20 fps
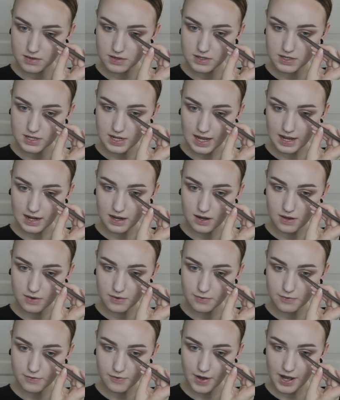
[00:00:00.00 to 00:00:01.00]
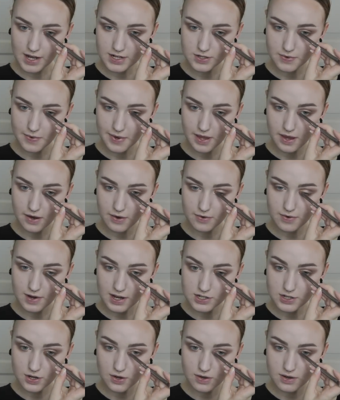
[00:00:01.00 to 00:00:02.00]
You gotta look fresh when you're
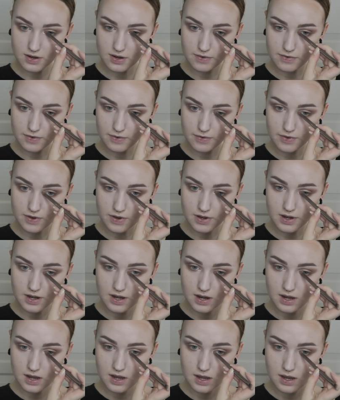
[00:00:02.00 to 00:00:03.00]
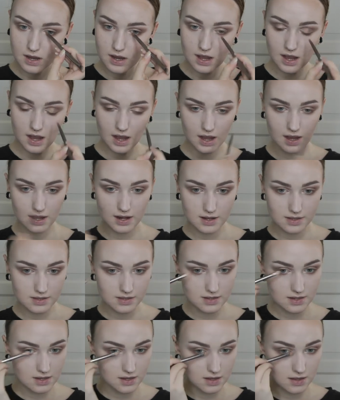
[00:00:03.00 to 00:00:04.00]
rescued off of your
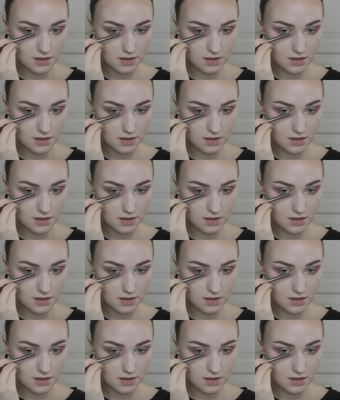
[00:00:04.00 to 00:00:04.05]
island.